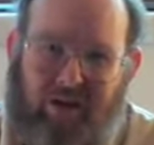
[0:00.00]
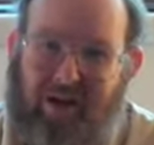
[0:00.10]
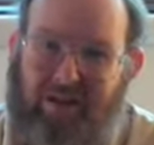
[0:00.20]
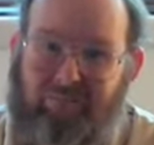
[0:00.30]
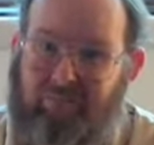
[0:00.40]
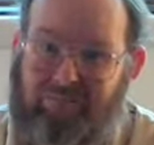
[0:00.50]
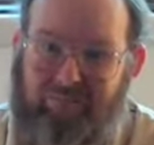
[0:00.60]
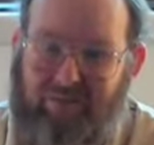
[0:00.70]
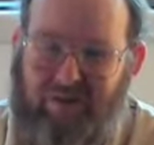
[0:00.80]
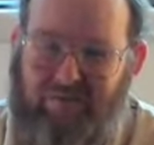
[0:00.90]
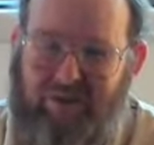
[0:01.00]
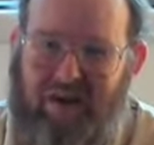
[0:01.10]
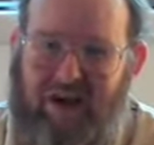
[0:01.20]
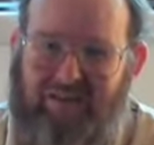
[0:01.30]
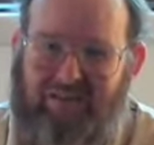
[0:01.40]
and probably
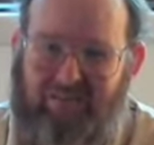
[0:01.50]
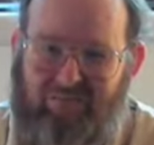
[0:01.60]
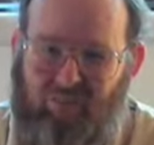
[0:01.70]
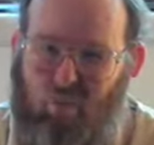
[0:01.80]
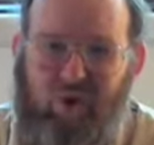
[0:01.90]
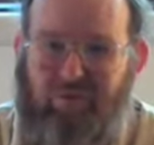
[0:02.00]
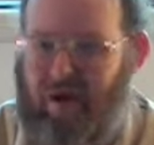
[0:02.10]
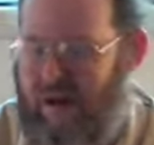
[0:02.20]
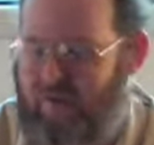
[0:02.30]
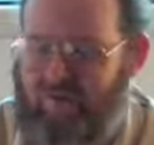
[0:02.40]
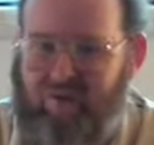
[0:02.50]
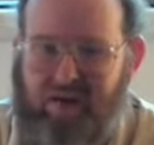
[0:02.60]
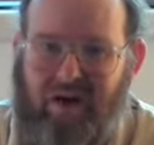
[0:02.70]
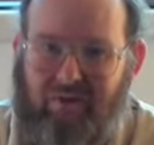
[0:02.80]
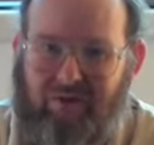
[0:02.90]
not one right after
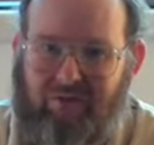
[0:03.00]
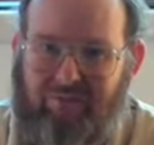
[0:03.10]
the other.